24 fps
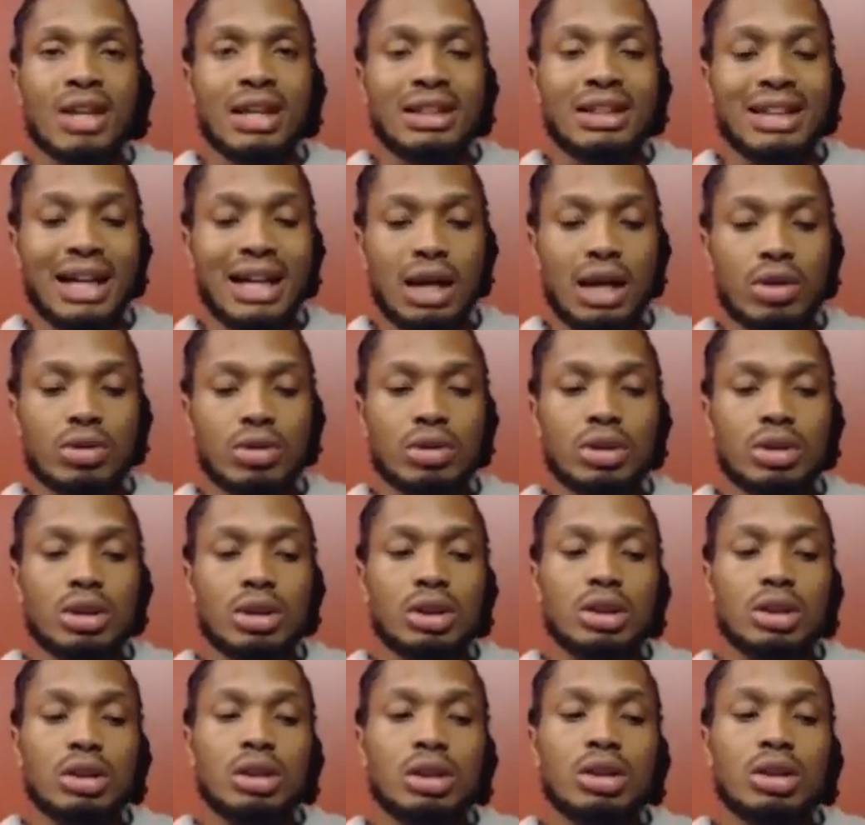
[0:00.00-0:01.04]
Now,
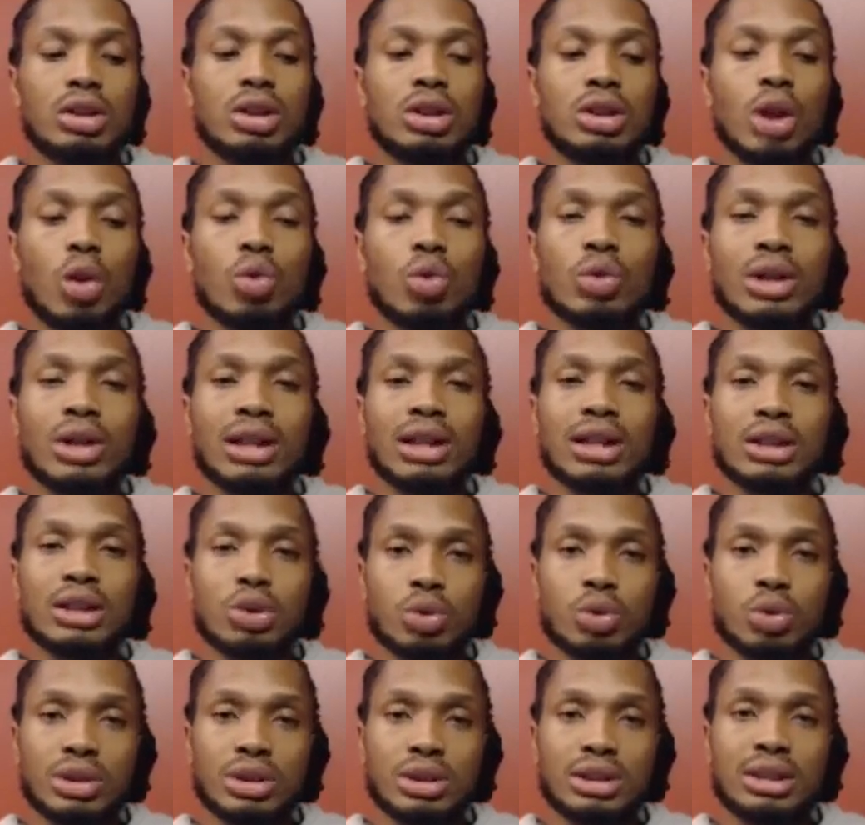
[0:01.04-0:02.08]
don't get it
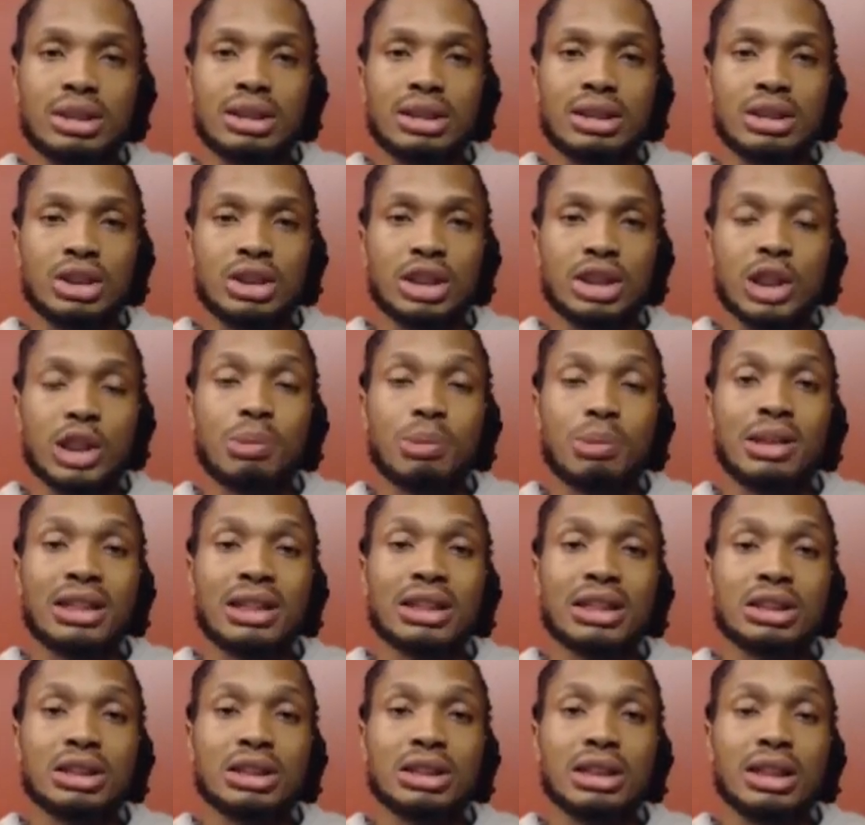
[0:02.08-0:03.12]
twisted. Just
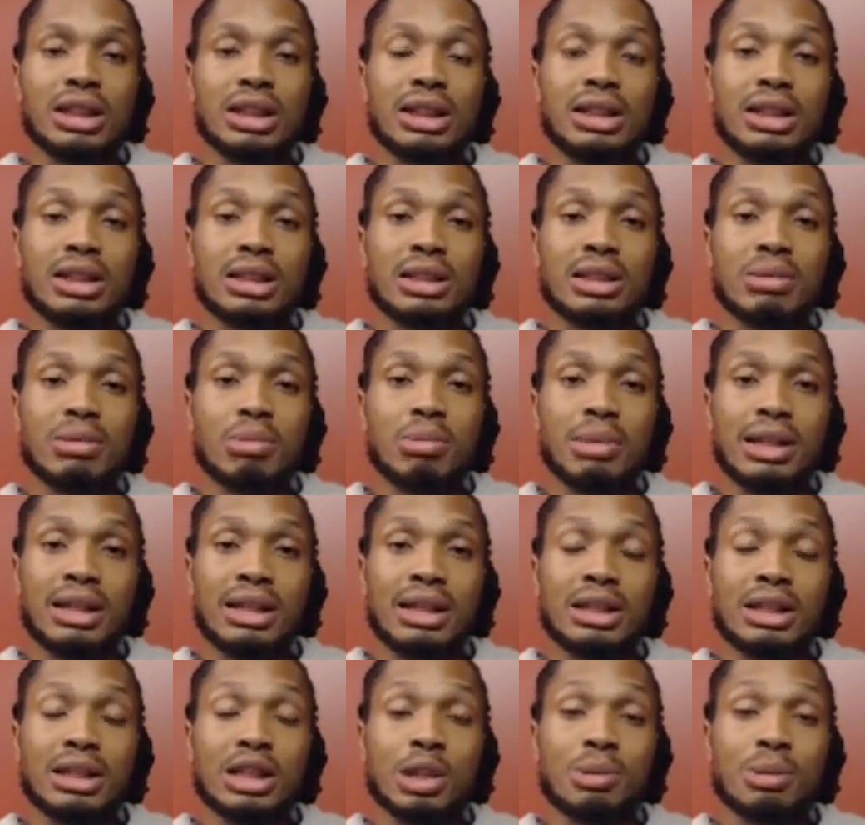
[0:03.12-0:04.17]
because it
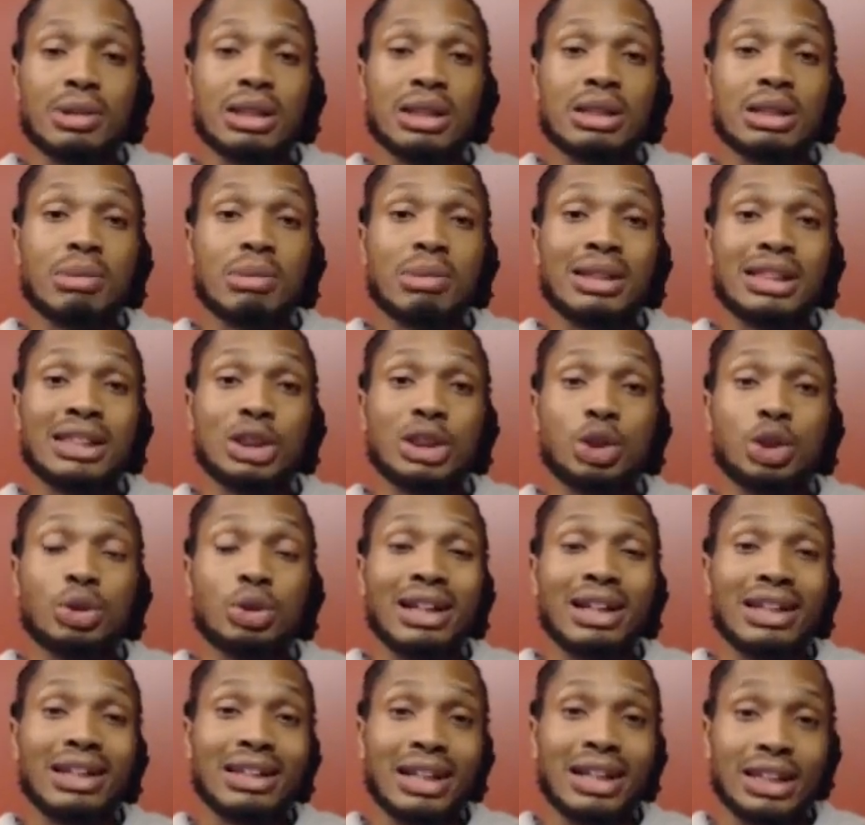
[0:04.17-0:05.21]
means that you
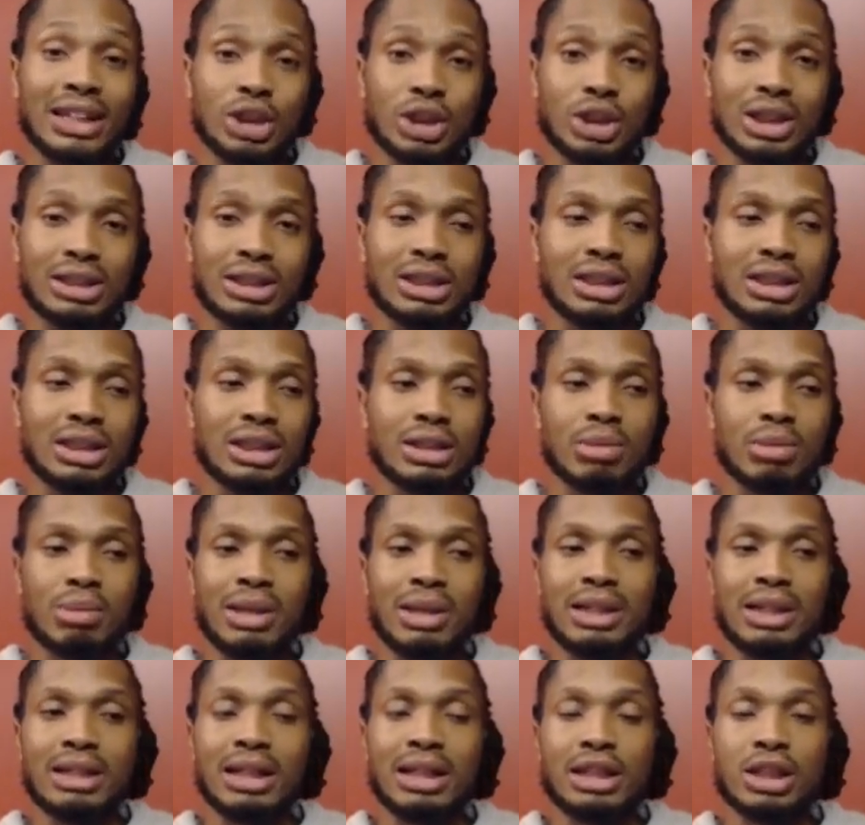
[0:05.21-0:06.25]
can't digest it doesn't
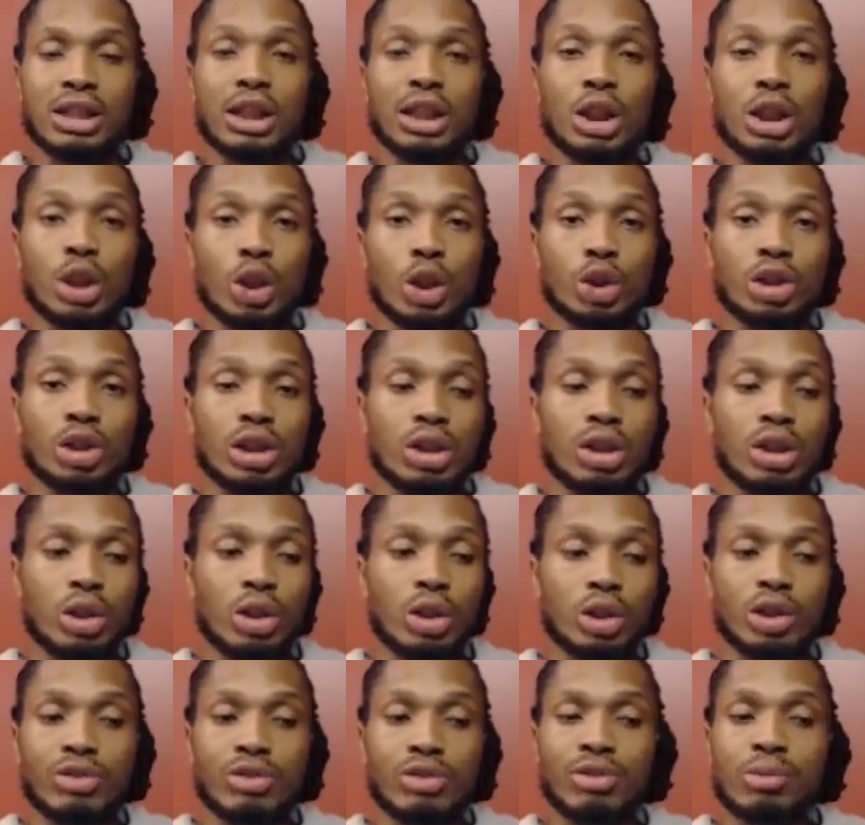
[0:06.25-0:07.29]
mean that it's
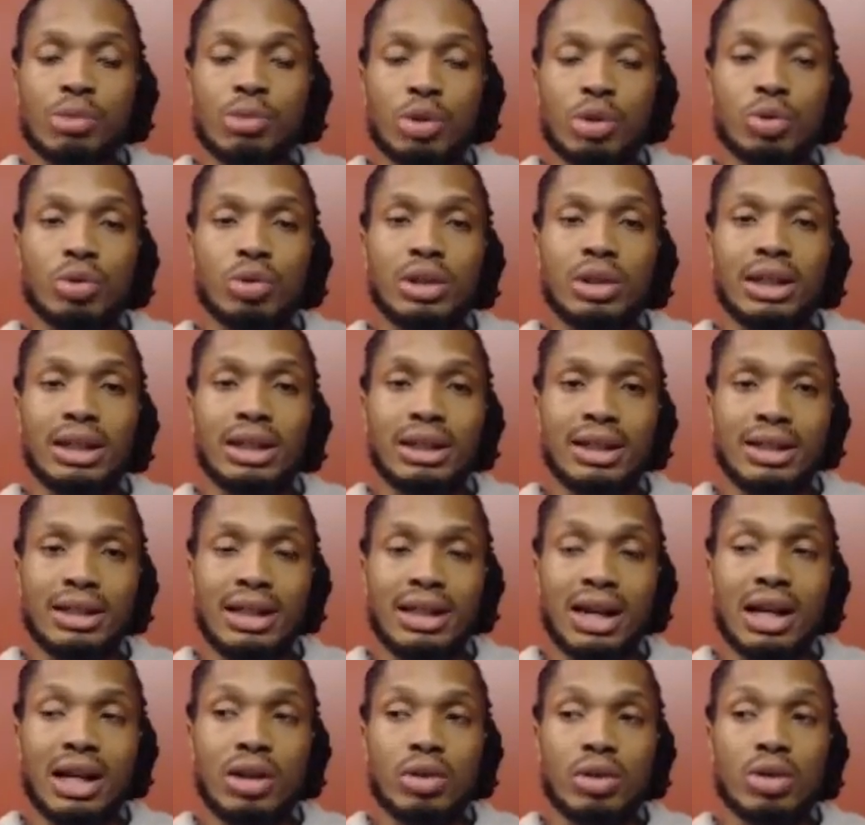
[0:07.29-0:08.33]
allergic from you getting it
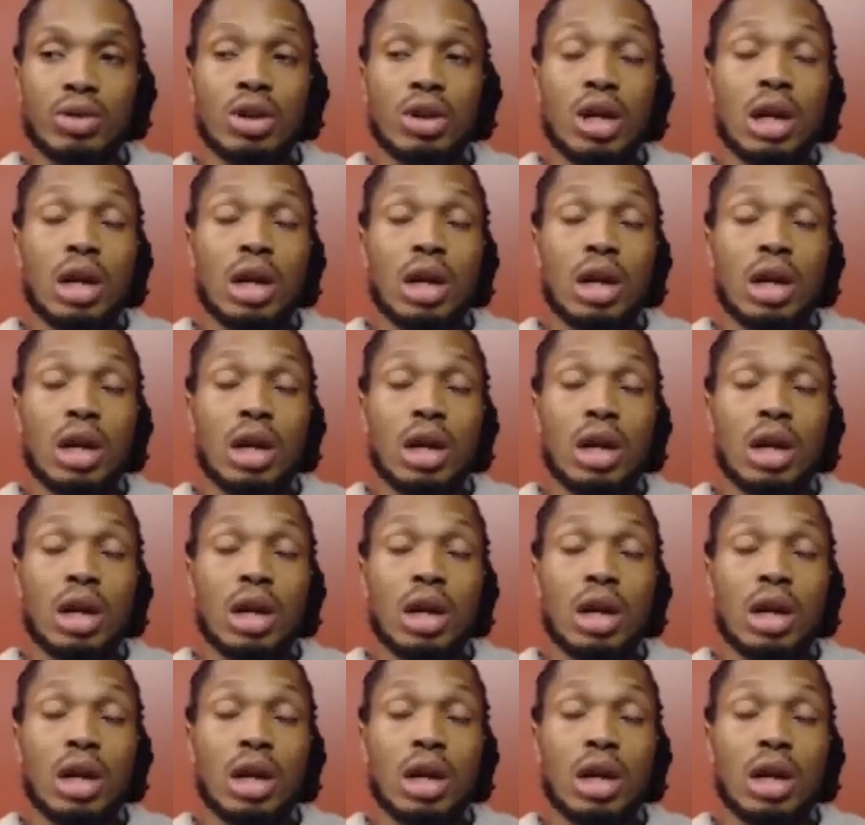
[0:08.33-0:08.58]
down.